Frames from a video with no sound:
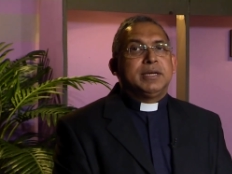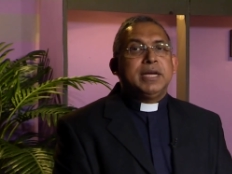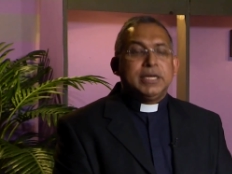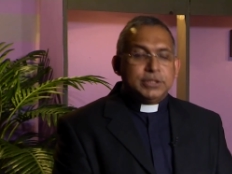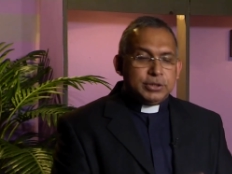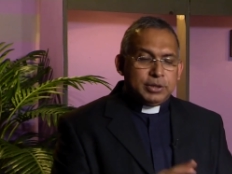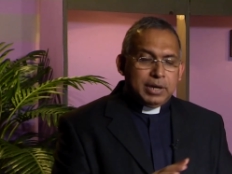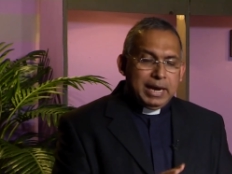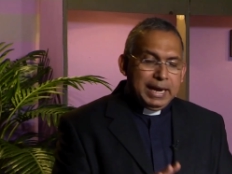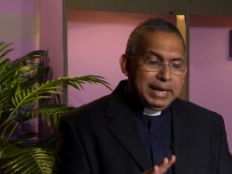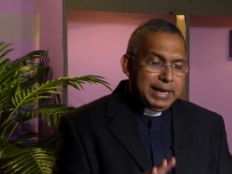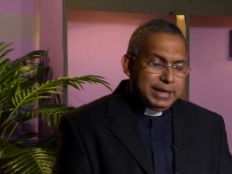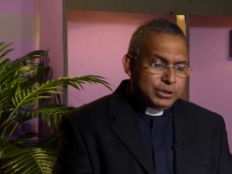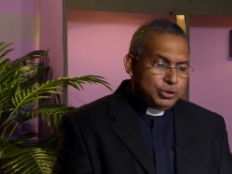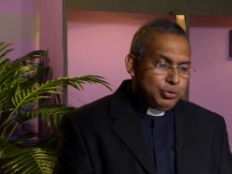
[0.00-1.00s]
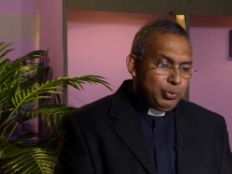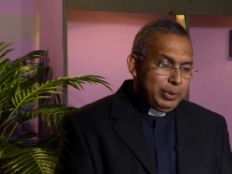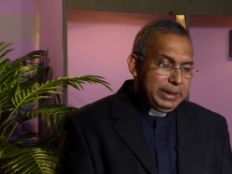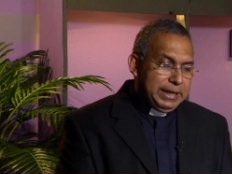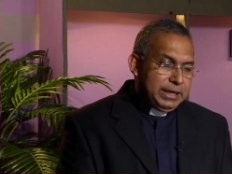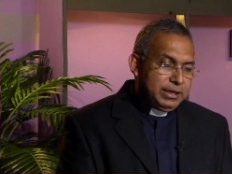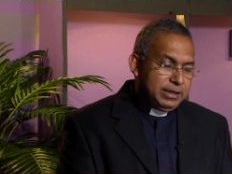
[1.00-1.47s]
So I like to
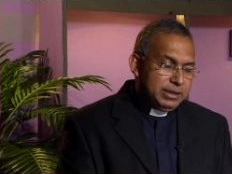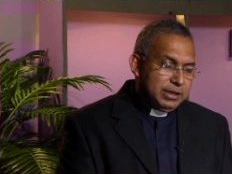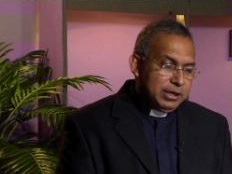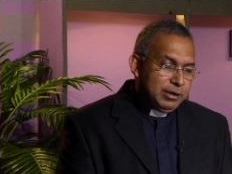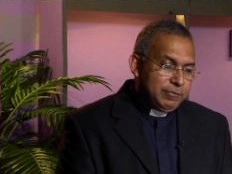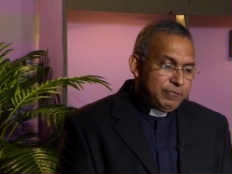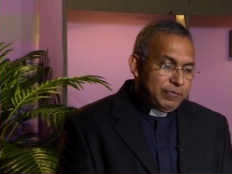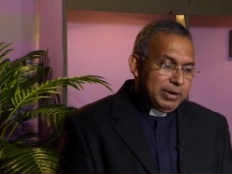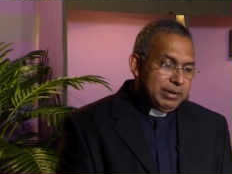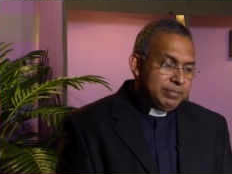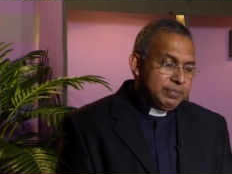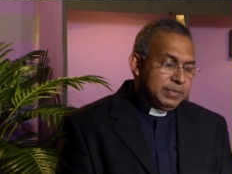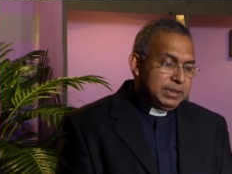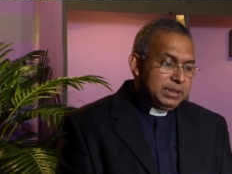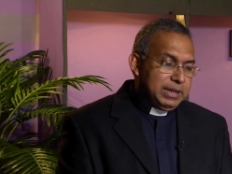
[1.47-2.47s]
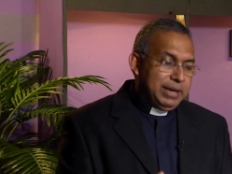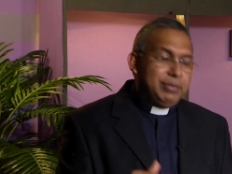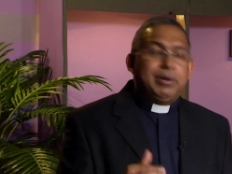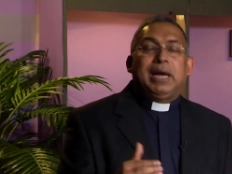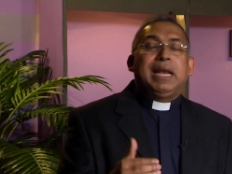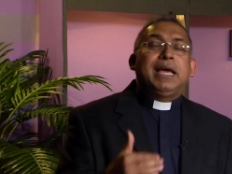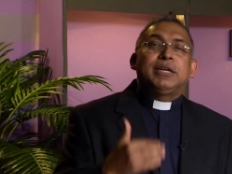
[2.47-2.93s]
read from, I,
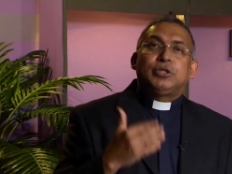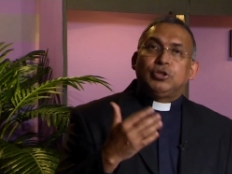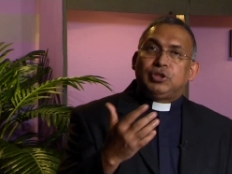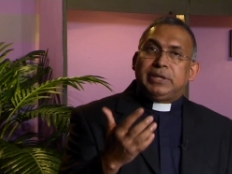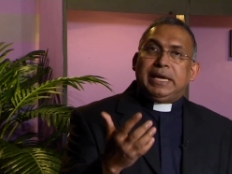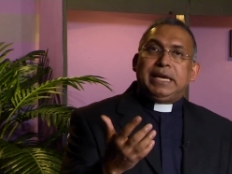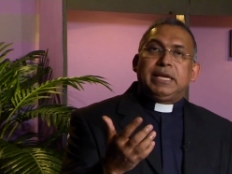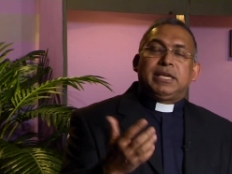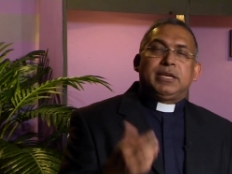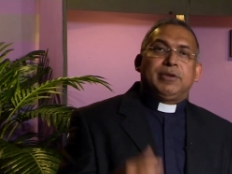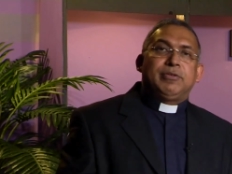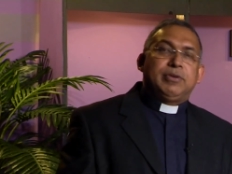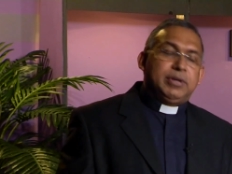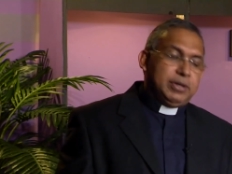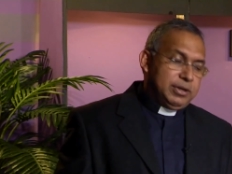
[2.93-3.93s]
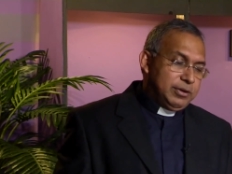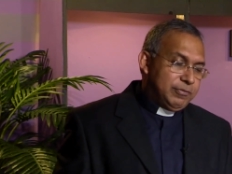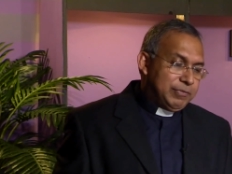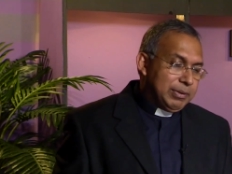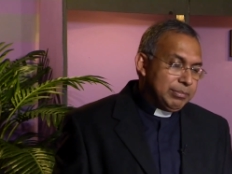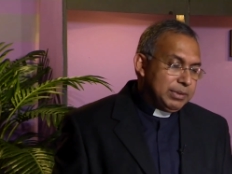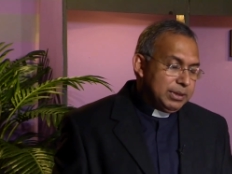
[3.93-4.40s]
I like to take uh,
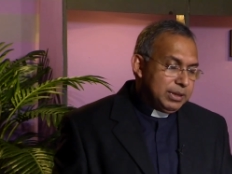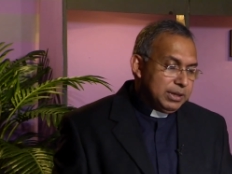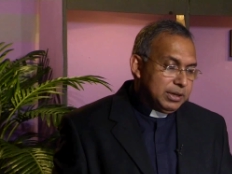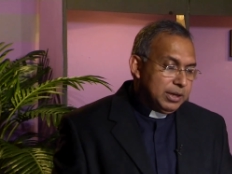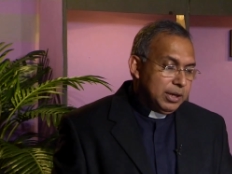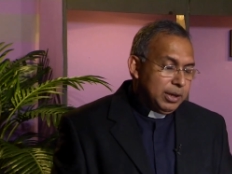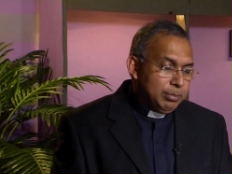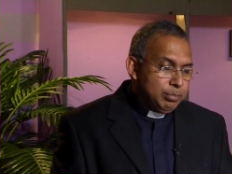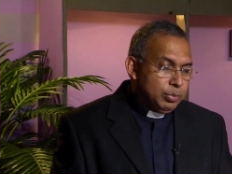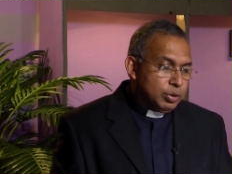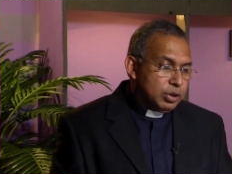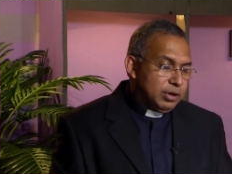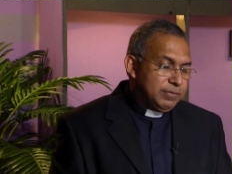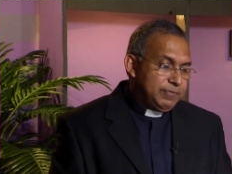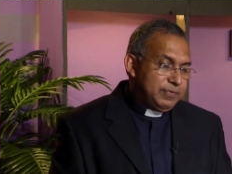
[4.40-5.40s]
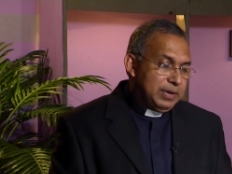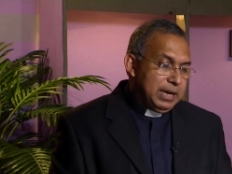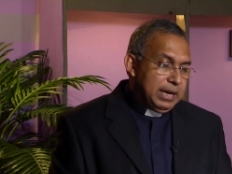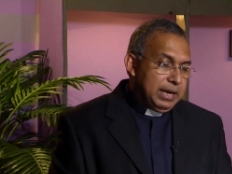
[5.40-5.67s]
from the book of